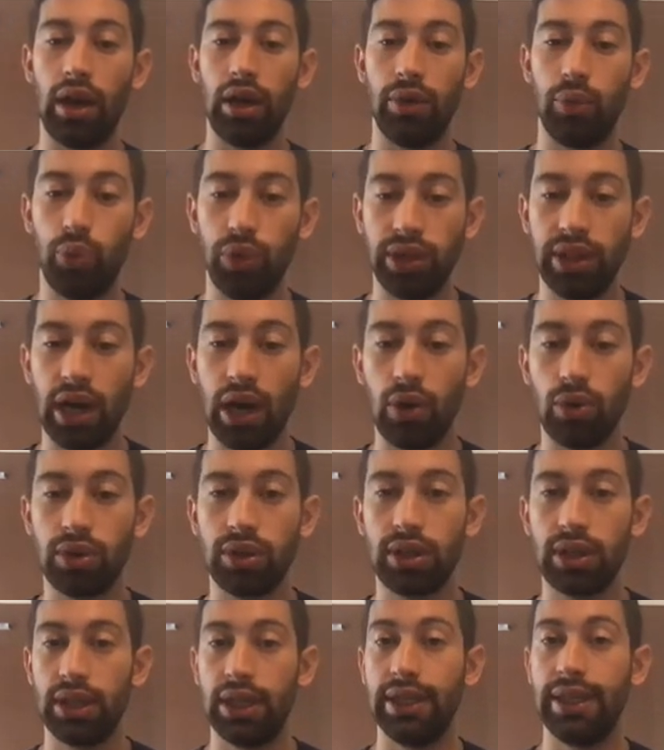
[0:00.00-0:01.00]

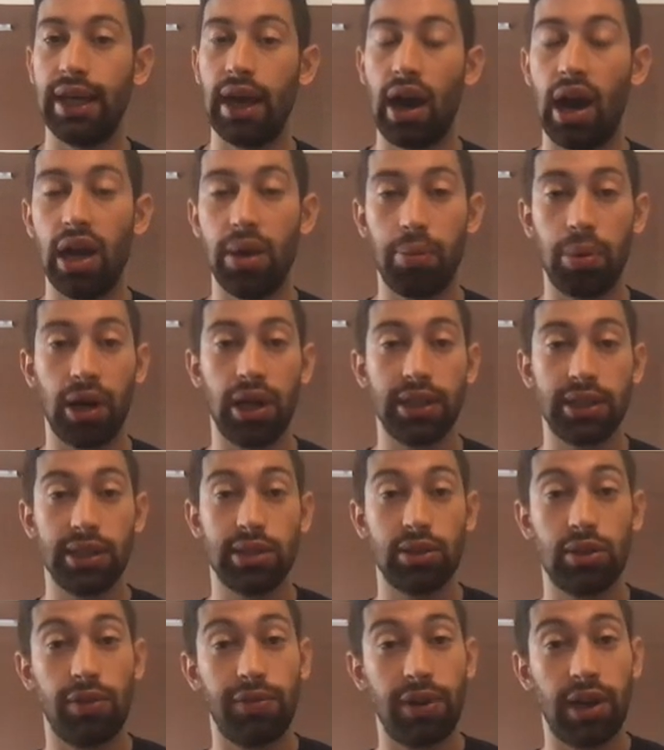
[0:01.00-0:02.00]
without uh, the high
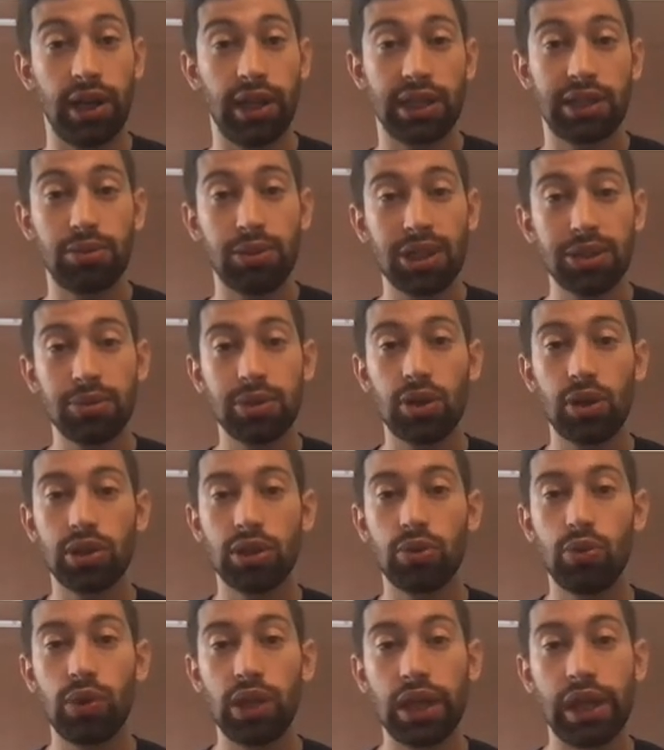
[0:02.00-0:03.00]
prices of AliExpress, because
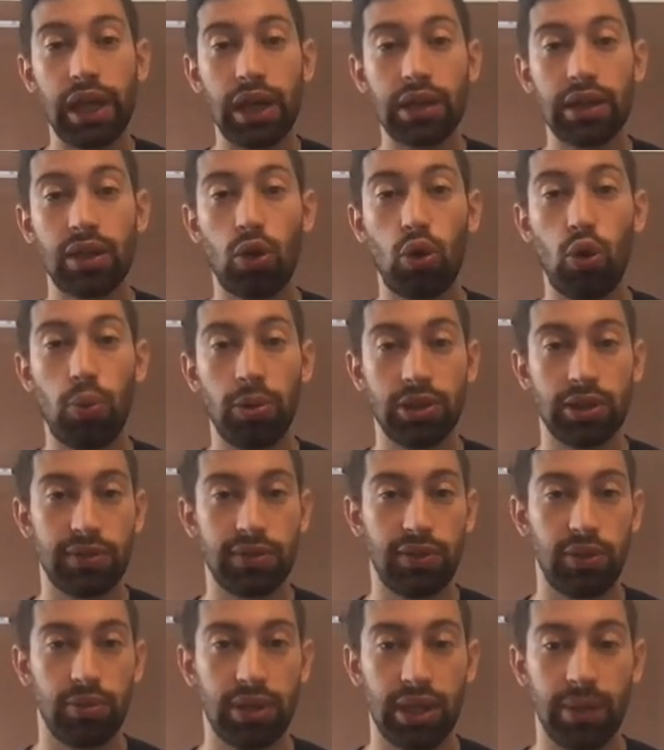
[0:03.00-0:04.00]
we will get coupons
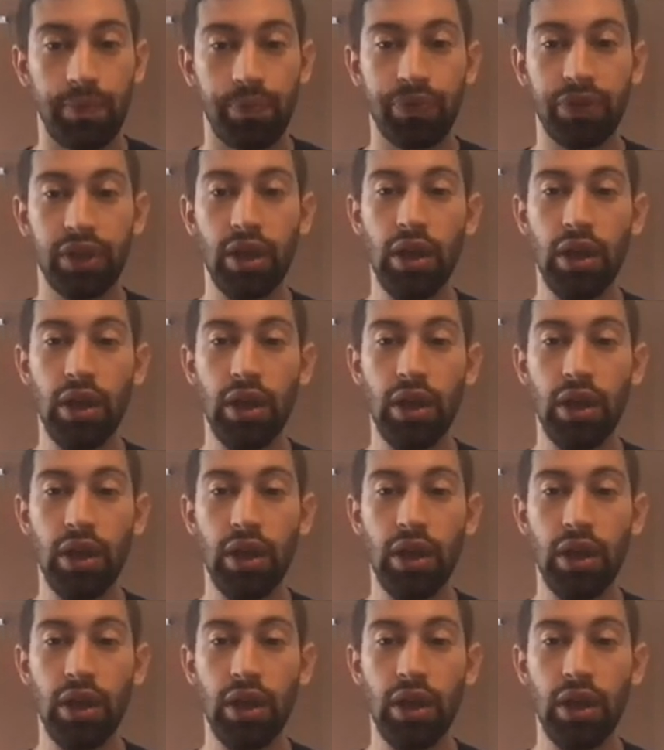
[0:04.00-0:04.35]
from them.